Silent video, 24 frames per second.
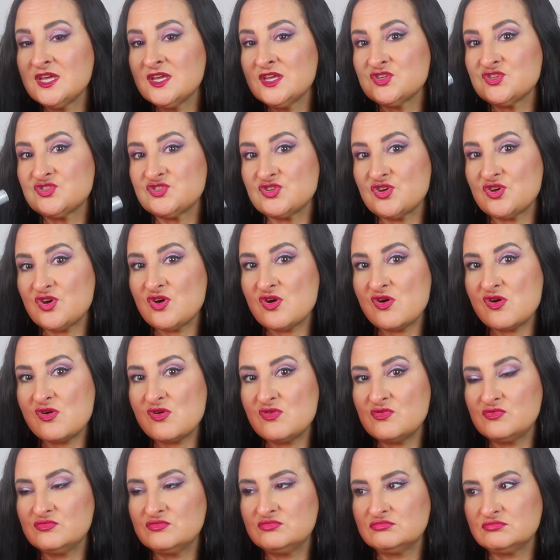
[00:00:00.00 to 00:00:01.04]

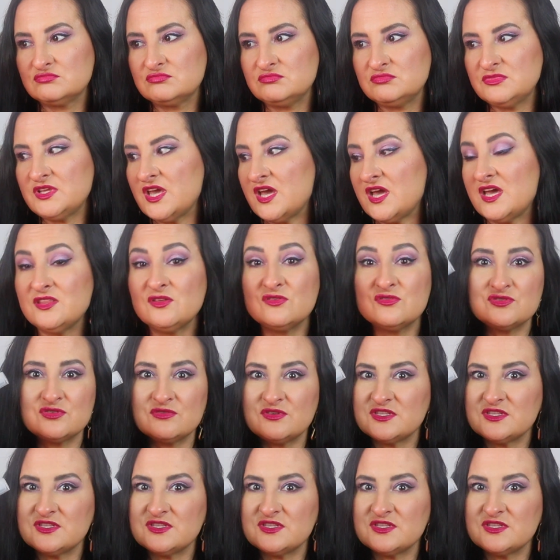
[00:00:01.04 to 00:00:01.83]
So yeah, and also